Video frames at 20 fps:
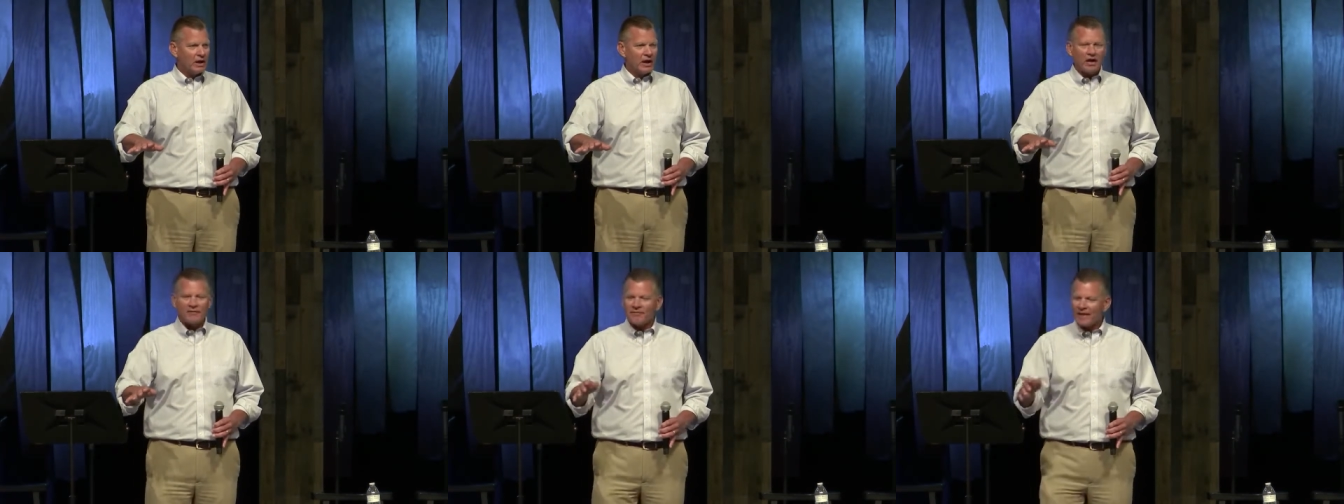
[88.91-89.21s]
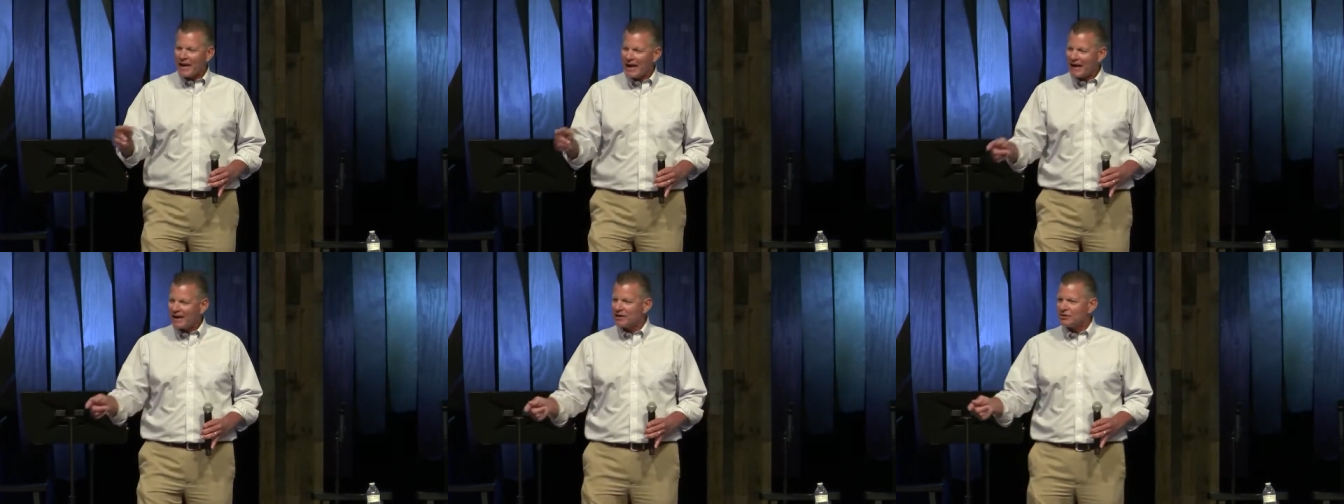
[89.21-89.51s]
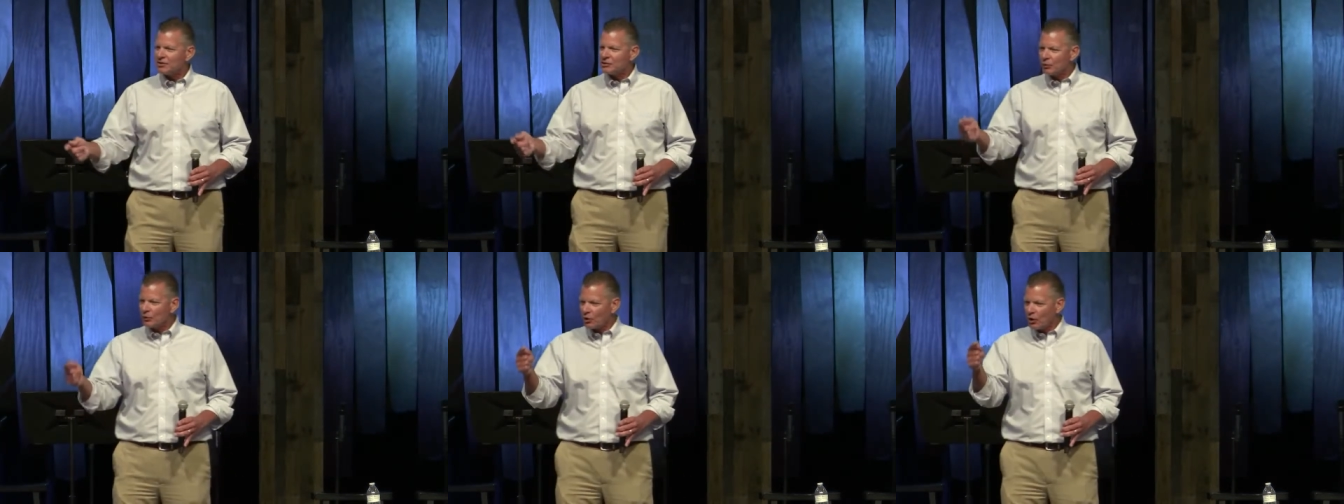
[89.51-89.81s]
If I had
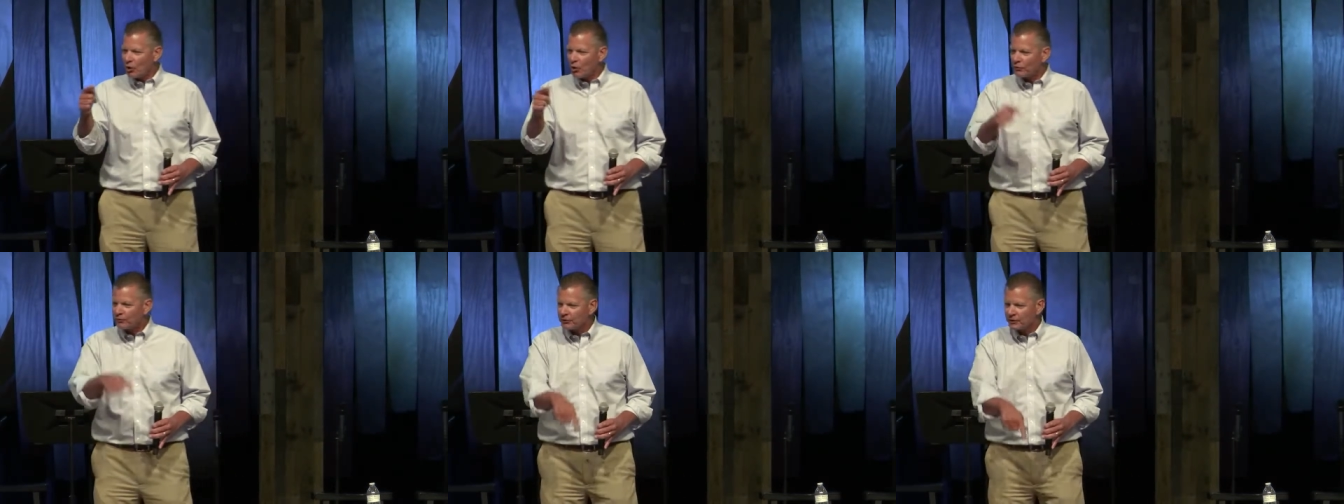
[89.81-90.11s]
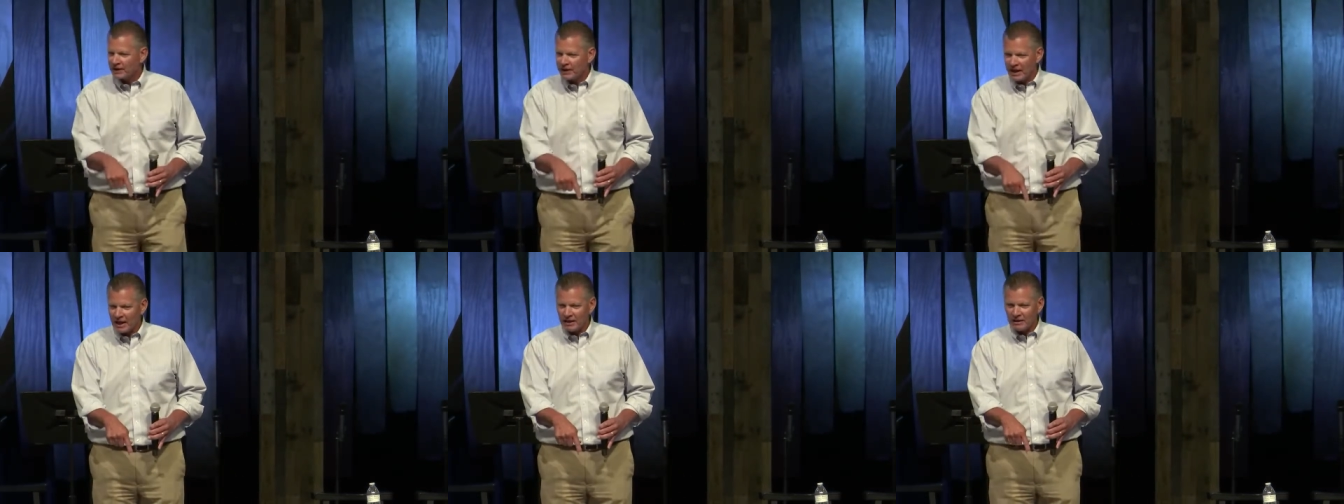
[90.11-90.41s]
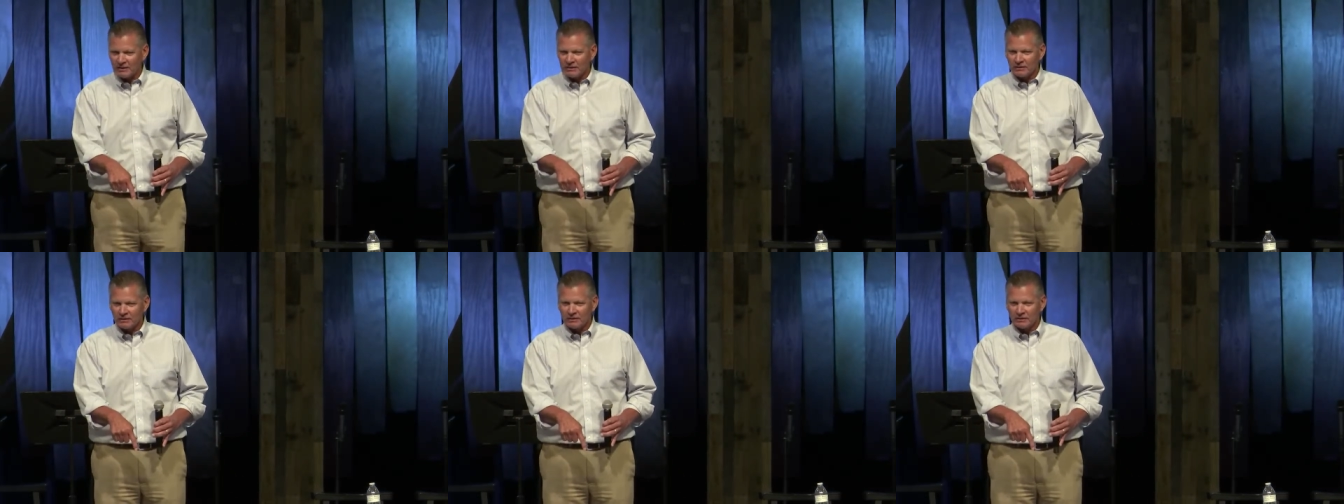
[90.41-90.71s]
to do it over again,
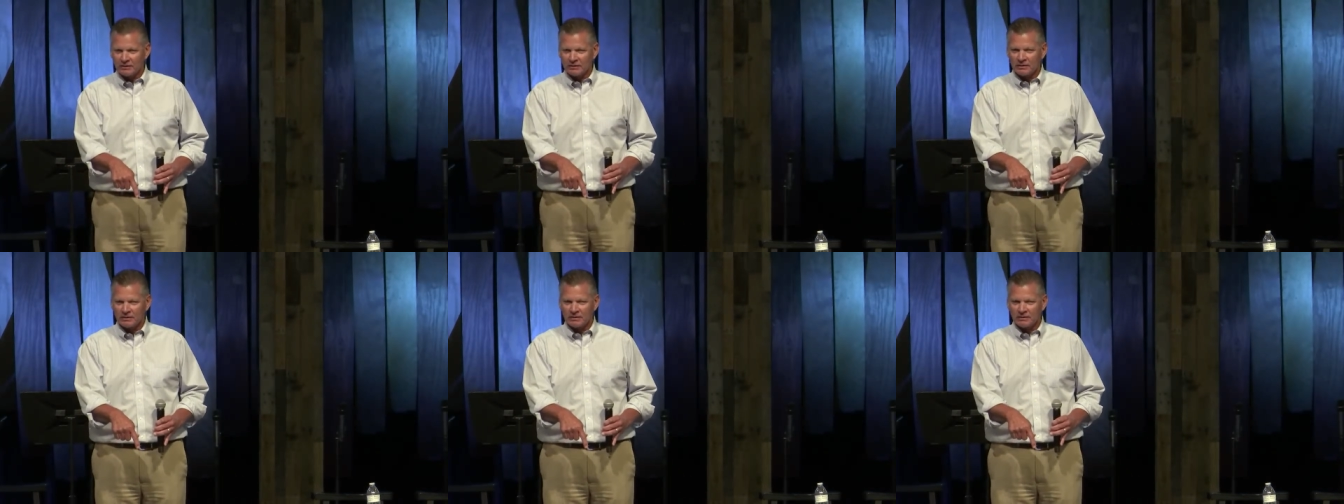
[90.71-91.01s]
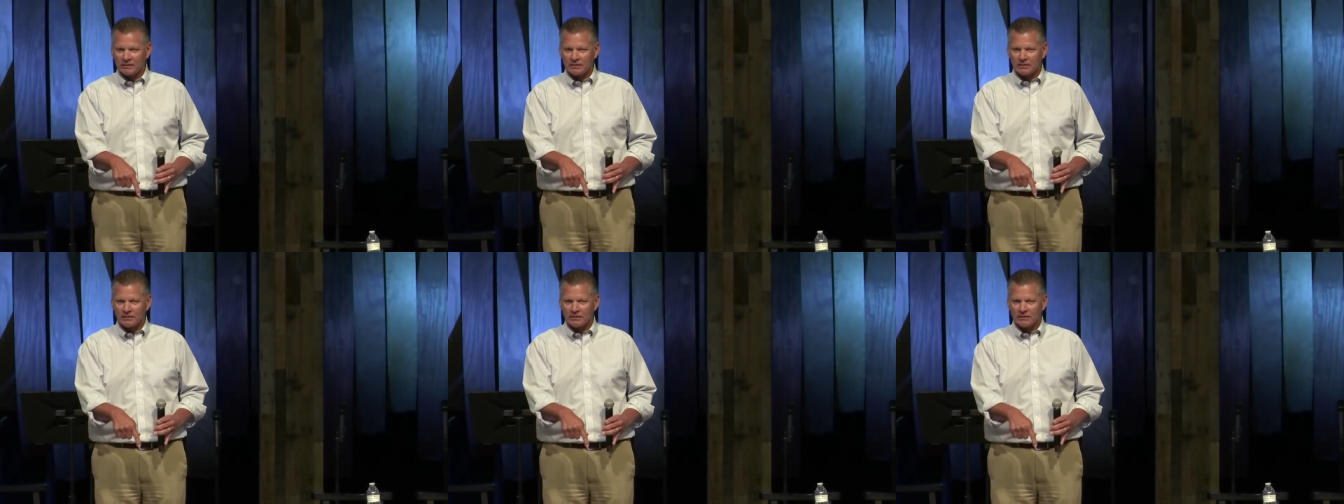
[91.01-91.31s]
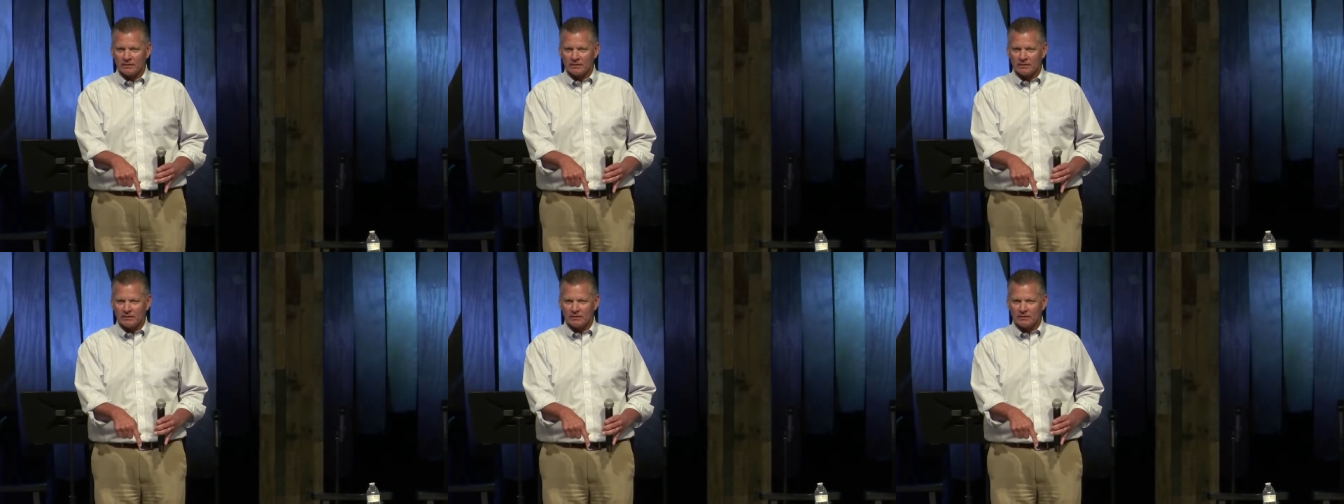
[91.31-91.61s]

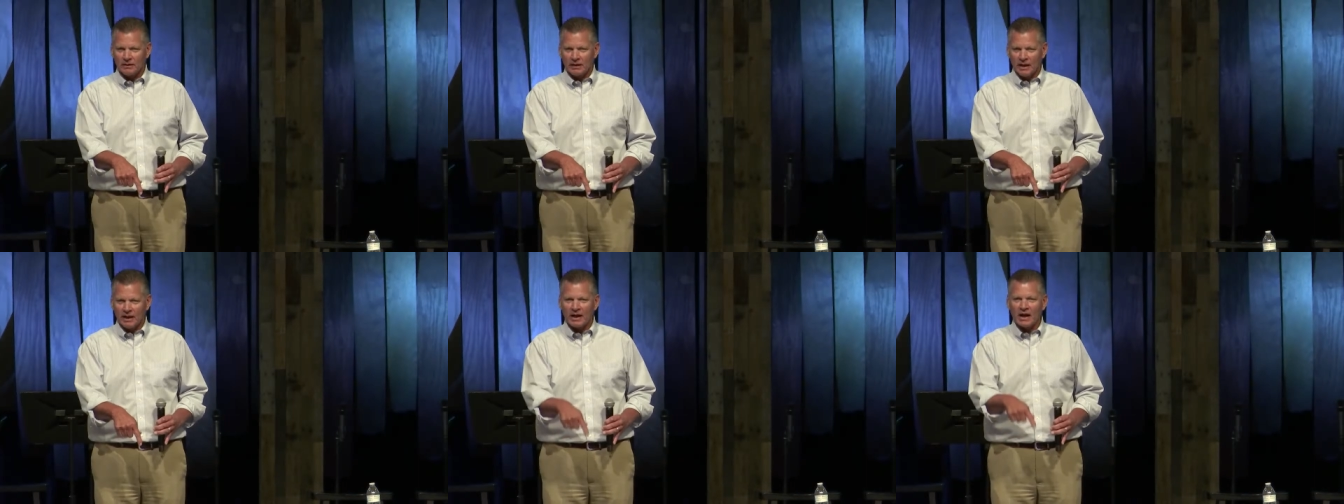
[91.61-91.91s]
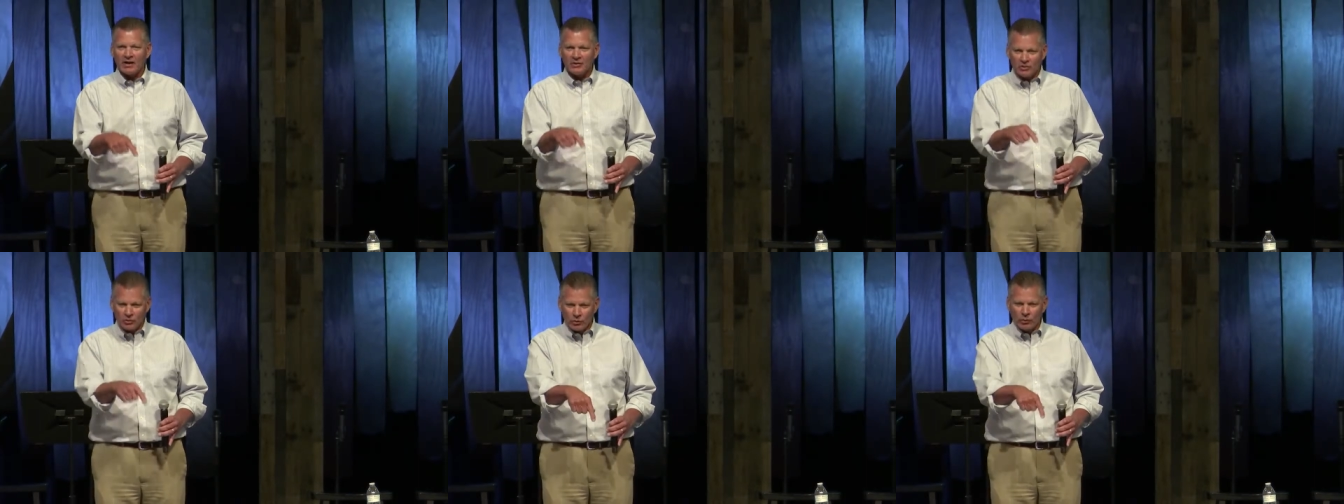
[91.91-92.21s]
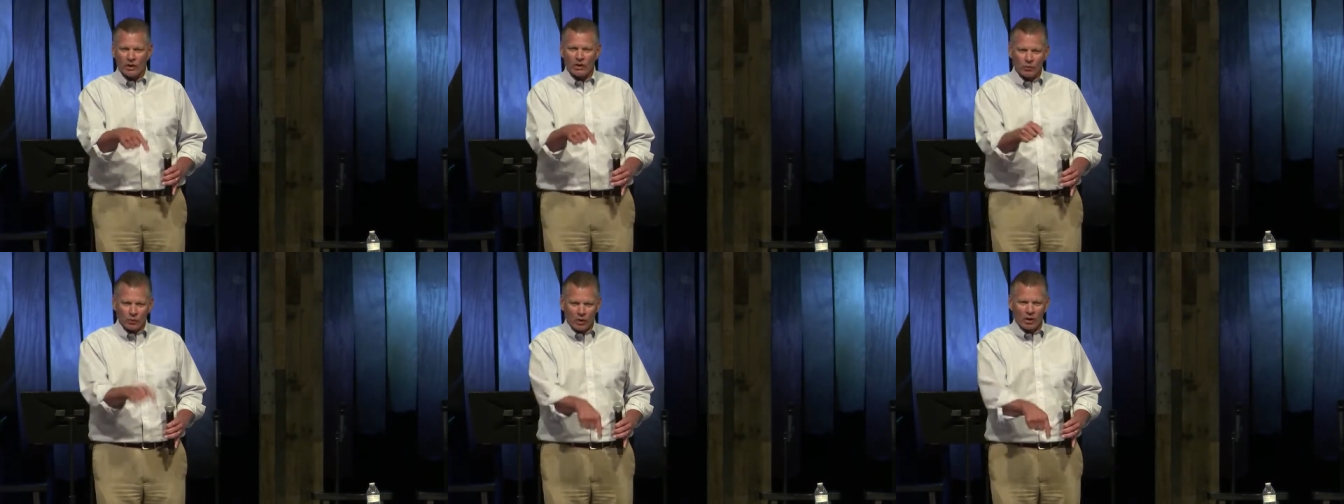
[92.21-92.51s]
and I knew
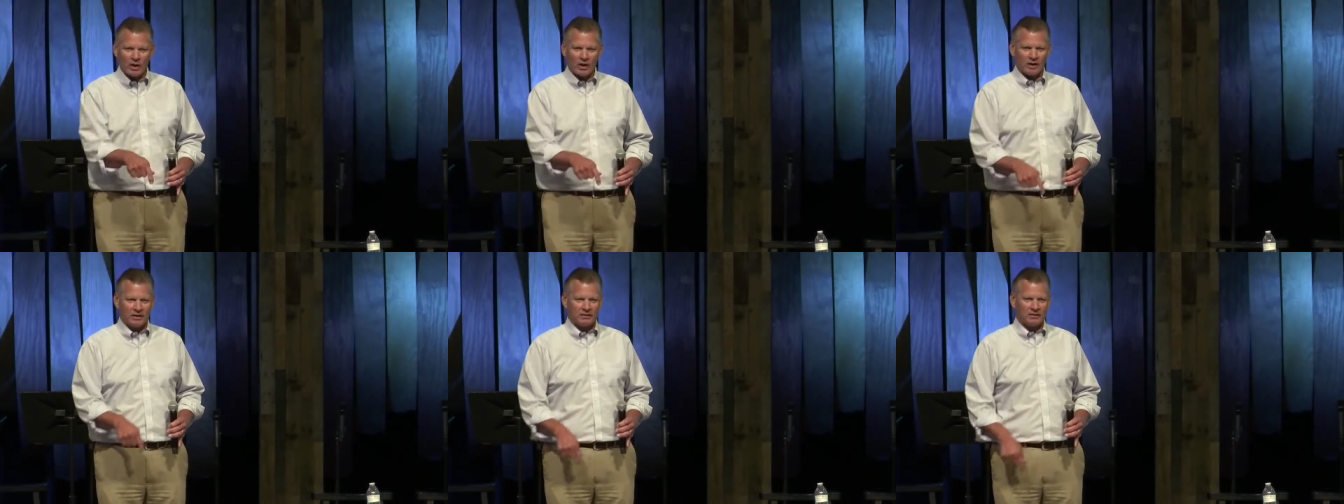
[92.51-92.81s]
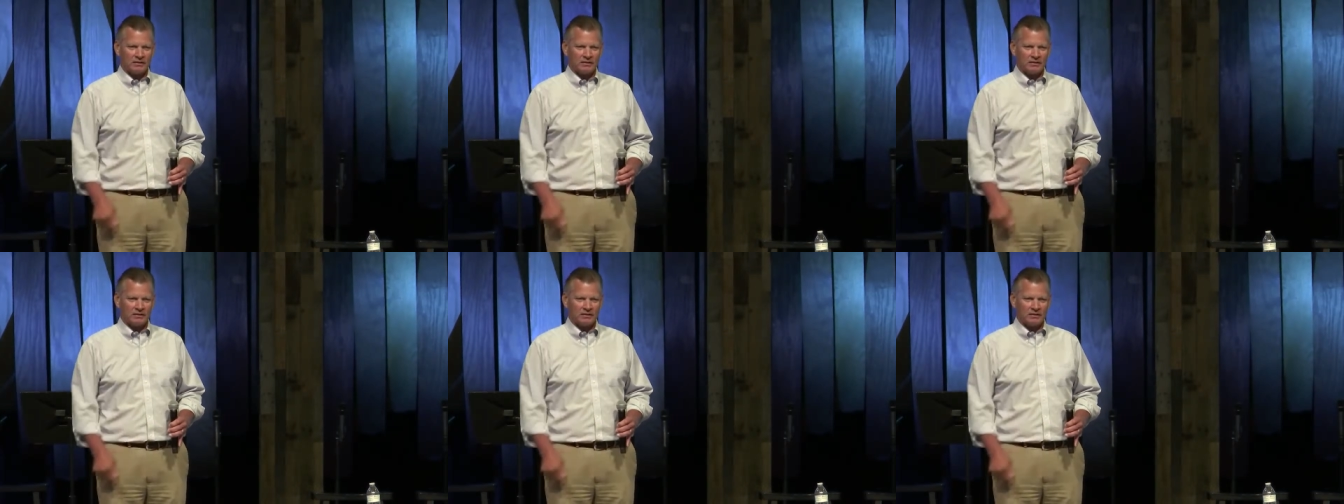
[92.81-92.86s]
I won,